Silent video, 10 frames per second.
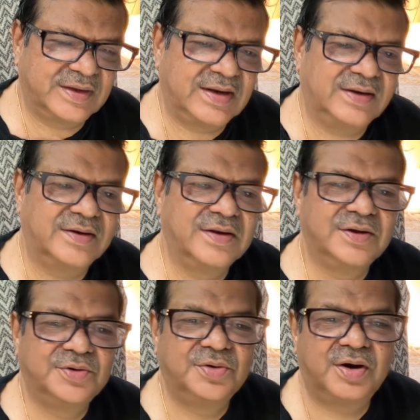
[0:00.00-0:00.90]
and
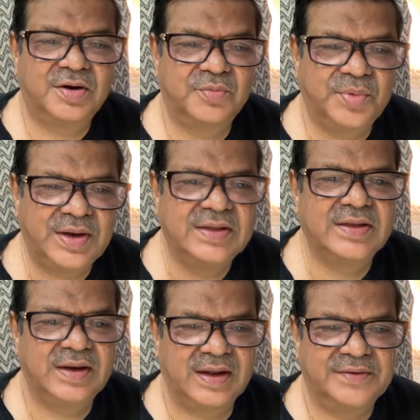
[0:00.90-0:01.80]
to earn wealth
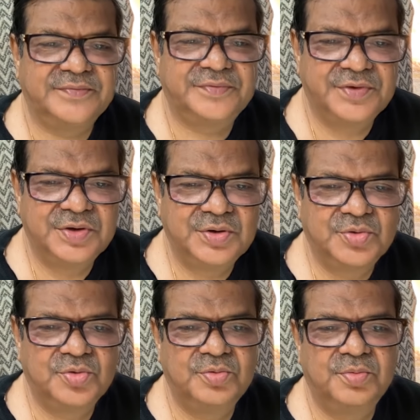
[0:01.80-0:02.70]
in life,
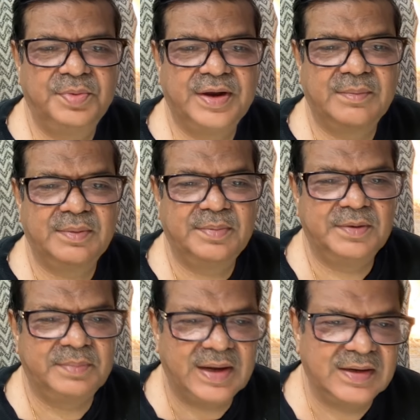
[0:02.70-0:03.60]
to become a
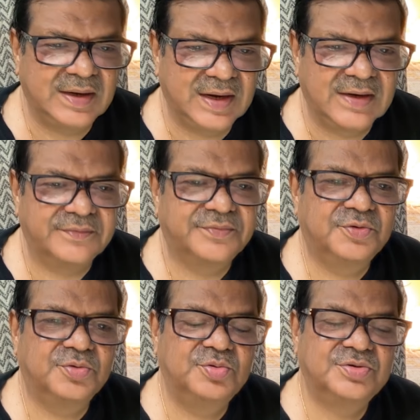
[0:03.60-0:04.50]
big man in life,
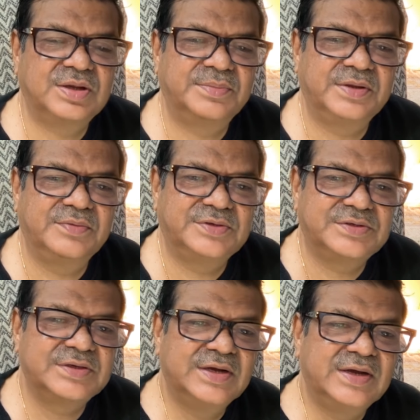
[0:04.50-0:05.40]
to do something which
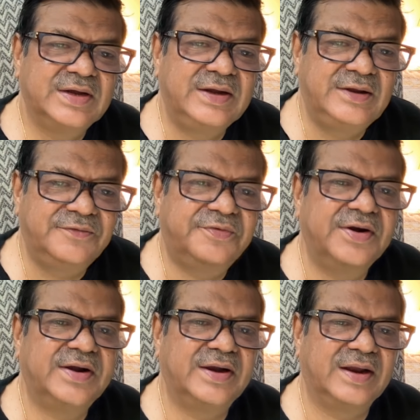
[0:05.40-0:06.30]
is
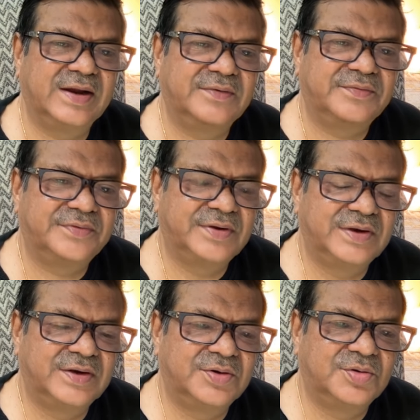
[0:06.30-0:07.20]
different in life,
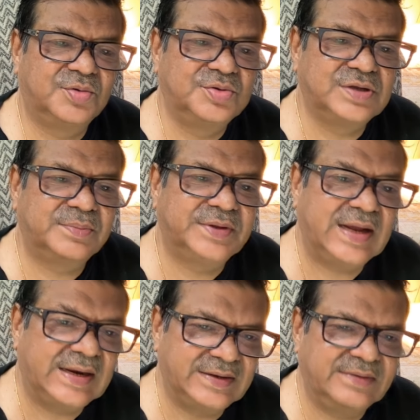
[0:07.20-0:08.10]
to do something,
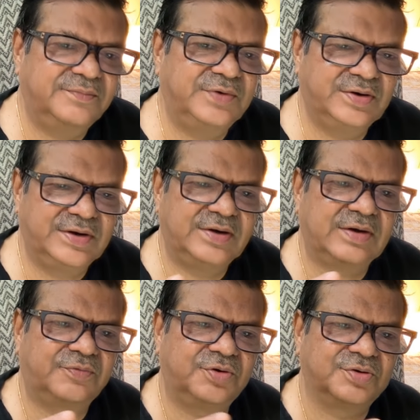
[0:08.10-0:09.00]
and with it,
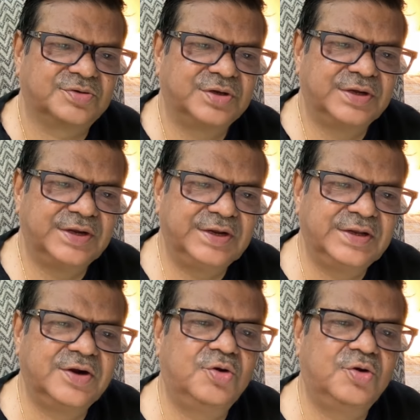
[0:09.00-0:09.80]
of course, in the